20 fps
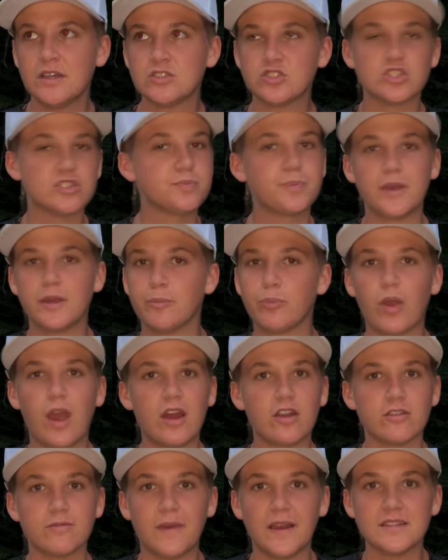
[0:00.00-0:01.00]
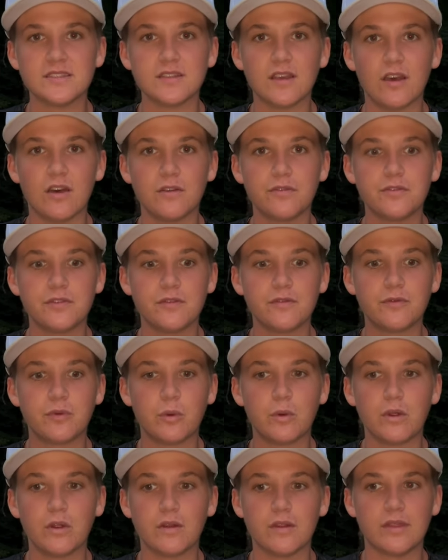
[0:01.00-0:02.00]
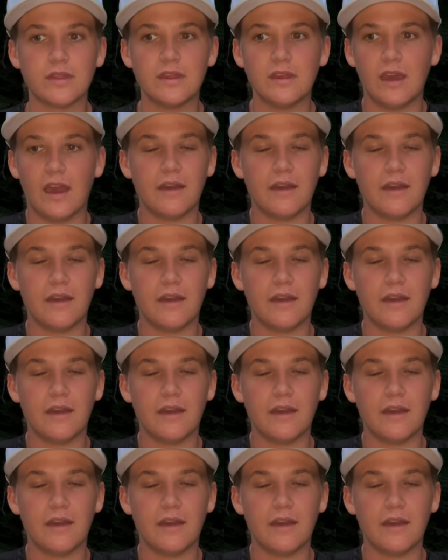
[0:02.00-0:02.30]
just being proud of myself for the